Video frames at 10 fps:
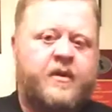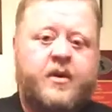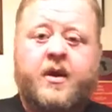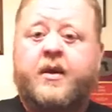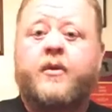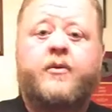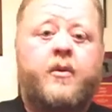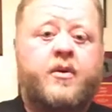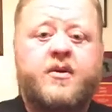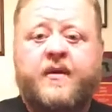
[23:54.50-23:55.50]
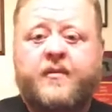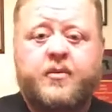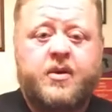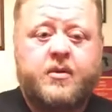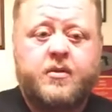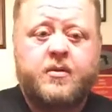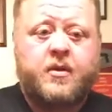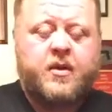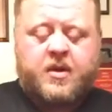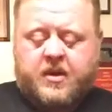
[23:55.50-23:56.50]
you got to go through all the safety procedures.
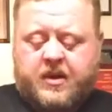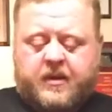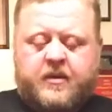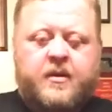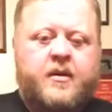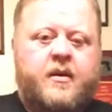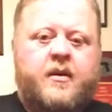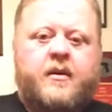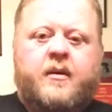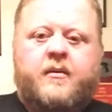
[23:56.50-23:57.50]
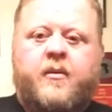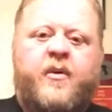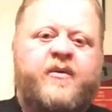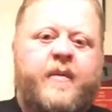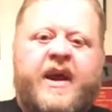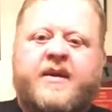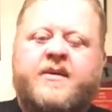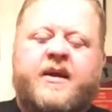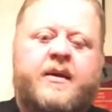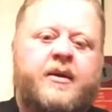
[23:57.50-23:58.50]
Remove the
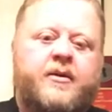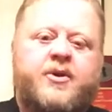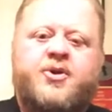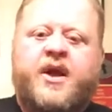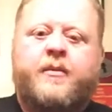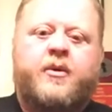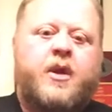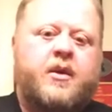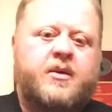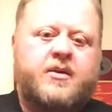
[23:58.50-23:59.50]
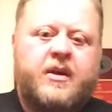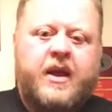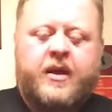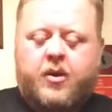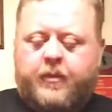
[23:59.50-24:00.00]
magazine, clear the chamber, lock the slide